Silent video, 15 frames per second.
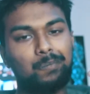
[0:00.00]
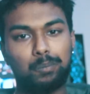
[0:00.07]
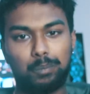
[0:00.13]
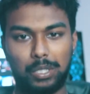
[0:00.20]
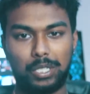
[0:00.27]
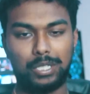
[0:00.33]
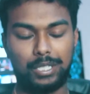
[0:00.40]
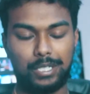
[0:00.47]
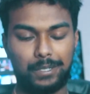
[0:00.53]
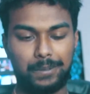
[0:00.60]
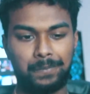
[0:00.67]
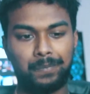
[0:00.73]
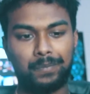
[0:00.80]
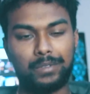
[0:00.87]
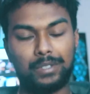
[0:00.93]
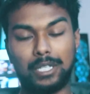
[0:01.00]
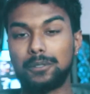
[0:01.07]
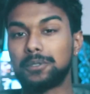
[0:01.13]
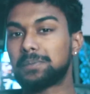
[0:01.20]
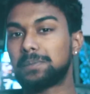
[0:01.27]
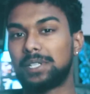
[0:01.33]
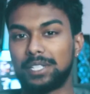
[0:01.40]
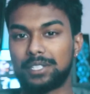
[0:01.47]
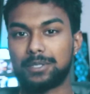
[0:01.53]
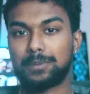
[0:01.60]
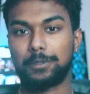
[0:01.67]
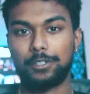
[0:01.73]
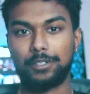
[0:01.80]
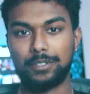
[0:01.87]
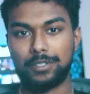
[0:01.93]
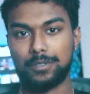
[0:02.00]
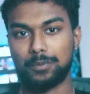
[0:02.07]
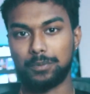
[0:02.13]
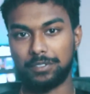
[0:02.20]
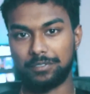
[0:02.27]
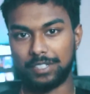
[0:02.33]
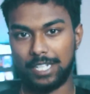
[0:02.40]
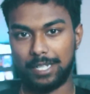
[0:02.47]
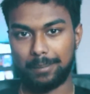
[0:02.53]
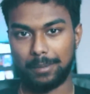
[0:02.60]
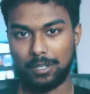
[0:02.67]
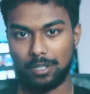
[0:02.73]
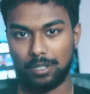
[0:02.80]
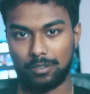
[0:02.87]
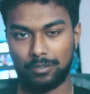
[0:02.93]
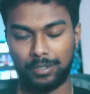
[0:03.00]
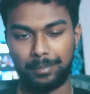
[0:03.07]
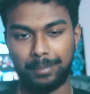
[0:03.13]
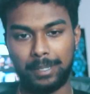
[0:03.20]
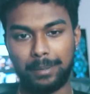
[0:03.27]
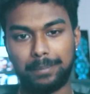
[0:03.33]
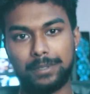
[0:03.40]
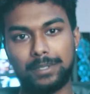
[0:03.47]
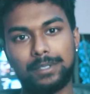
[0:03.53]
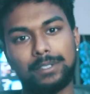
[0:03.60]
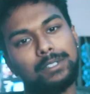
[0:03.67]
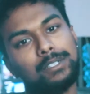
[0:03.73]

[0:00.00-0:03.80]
But yeah, that was my experience with getting my car remapped.